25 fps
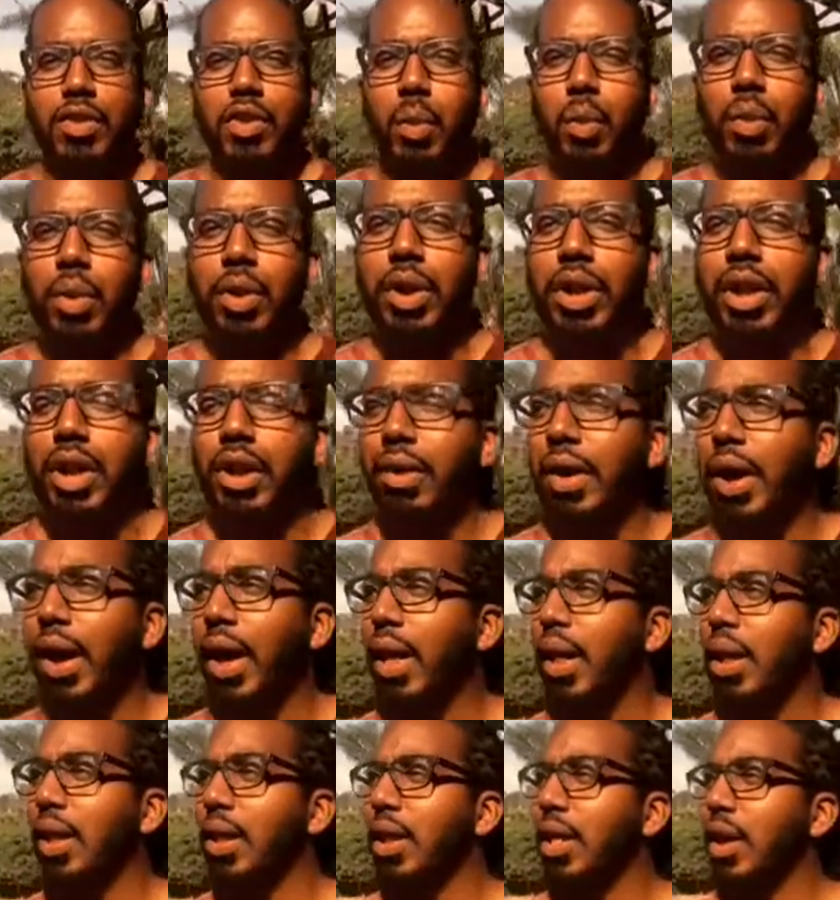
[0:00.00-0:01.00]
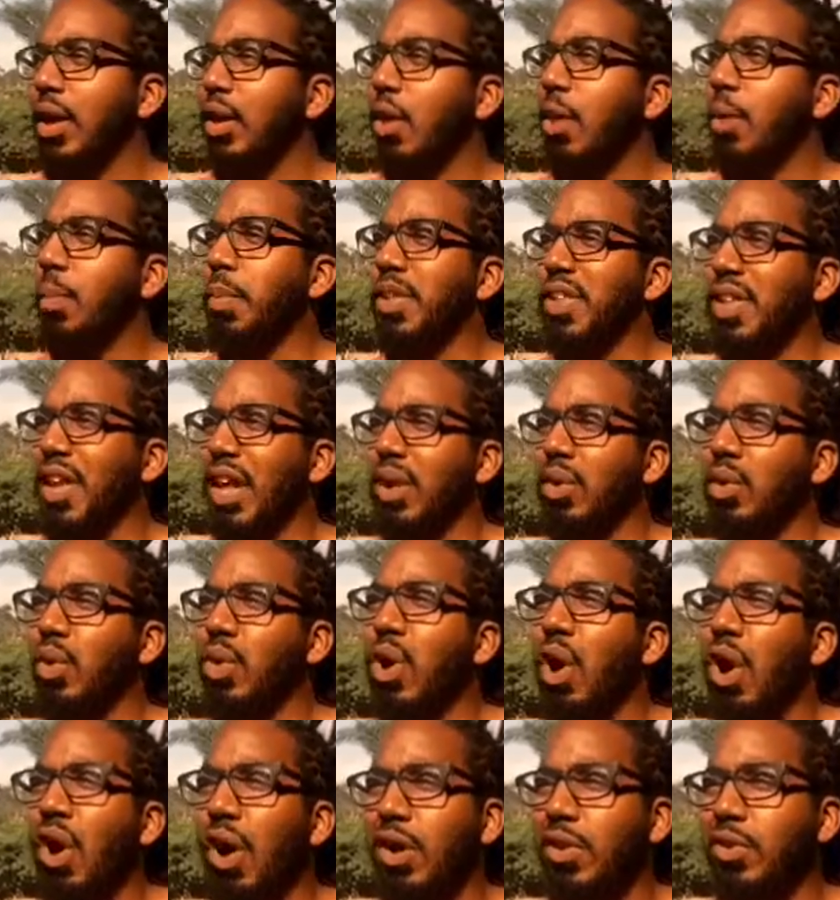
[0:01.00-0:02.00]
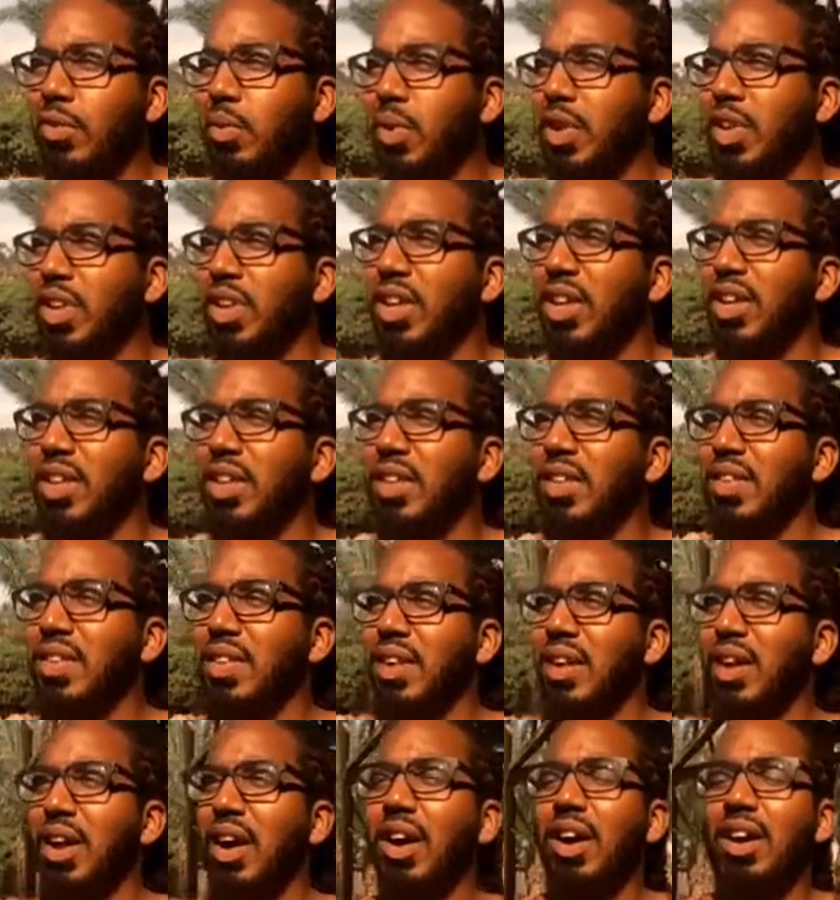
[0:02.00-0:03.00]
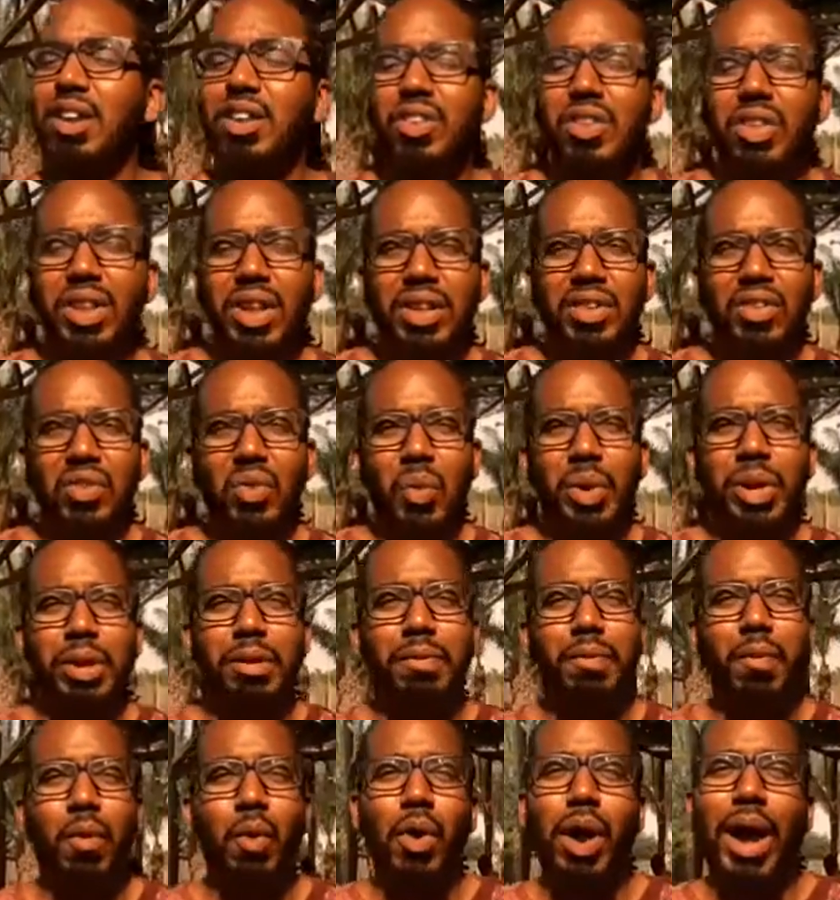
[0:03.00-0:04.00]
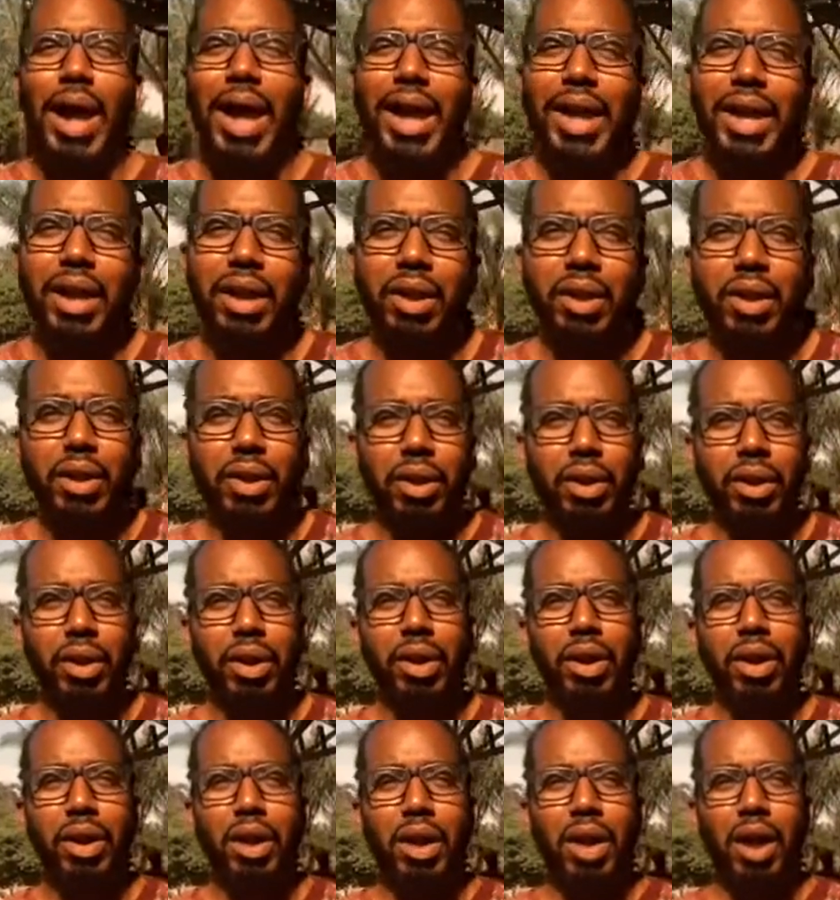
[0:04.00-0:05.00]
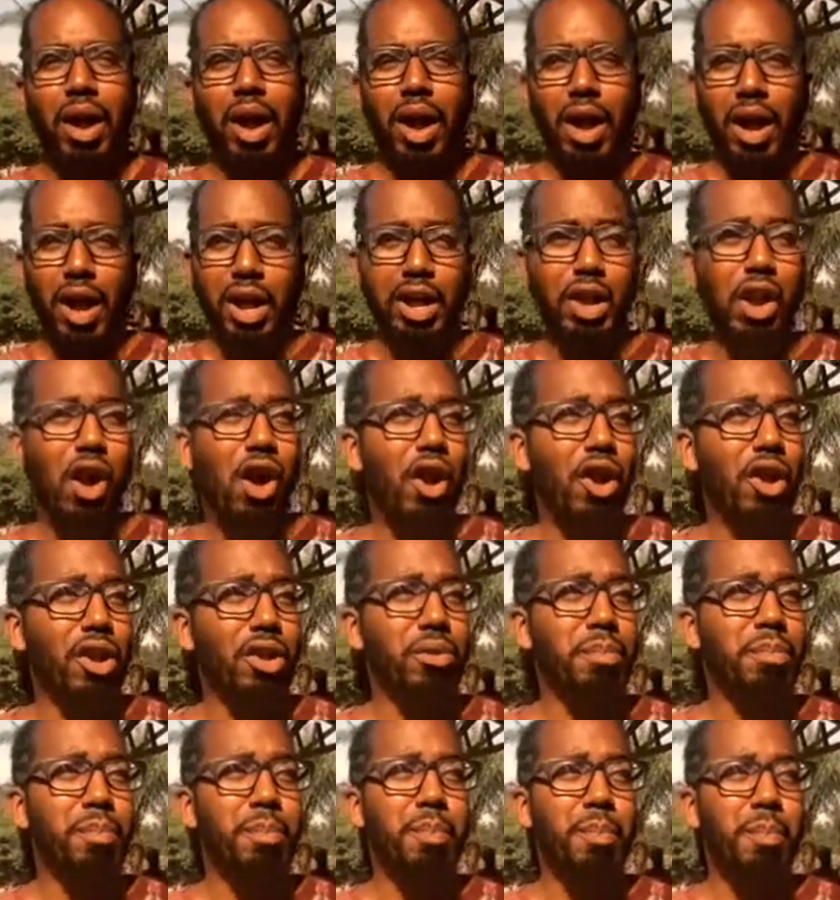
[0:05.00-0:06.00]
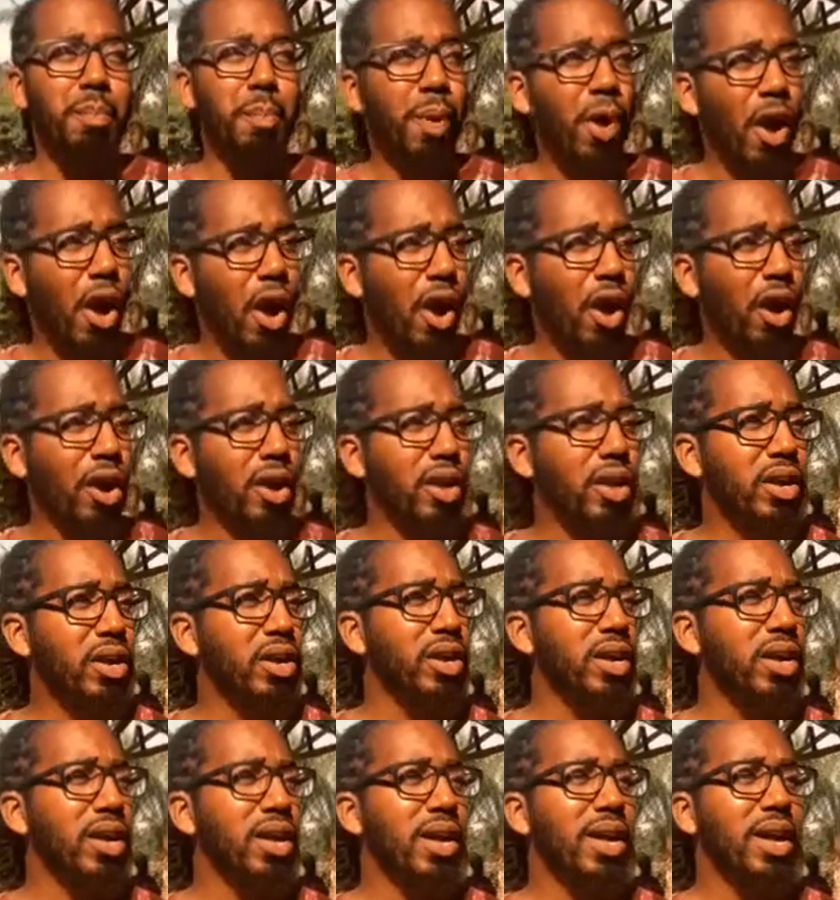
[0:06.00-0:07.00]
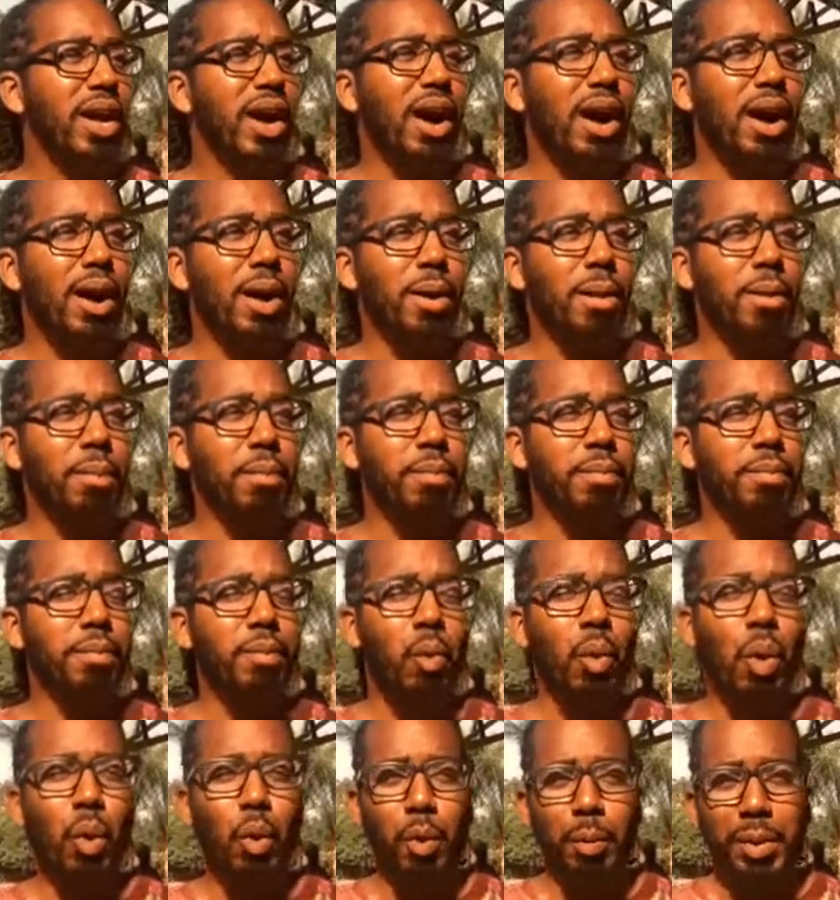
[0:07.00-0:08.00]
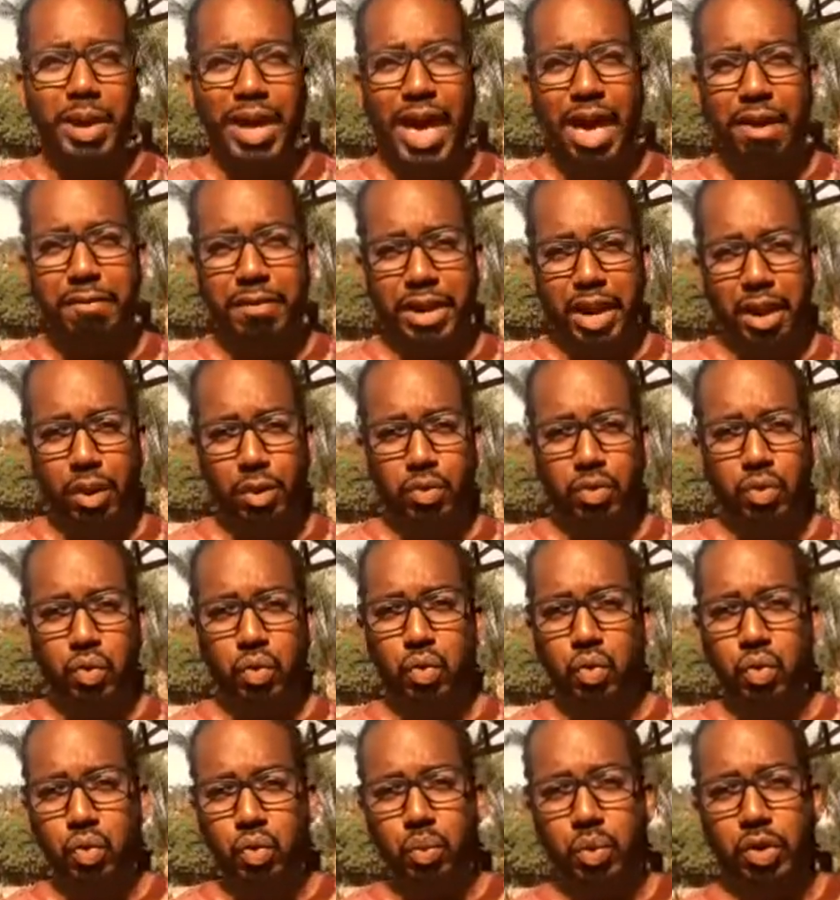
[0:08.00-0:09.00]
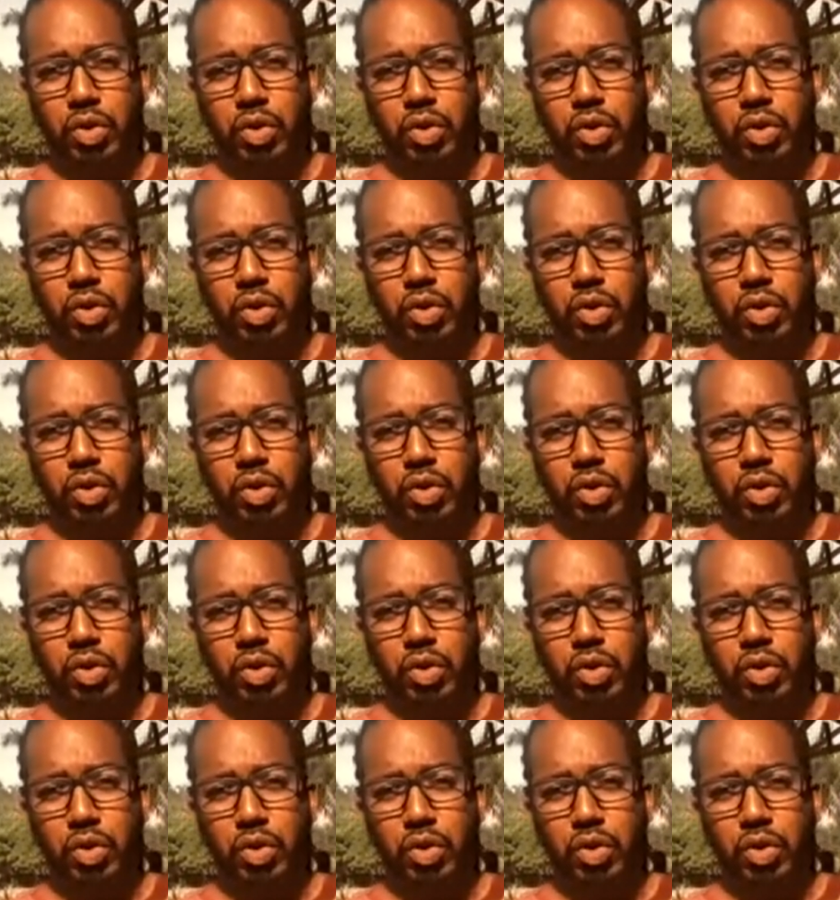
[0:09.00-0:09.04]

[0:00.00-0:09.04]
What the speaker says: So we're here at Legon Botanical Gardens, which is a 124-acre garden park where we'll be having our school.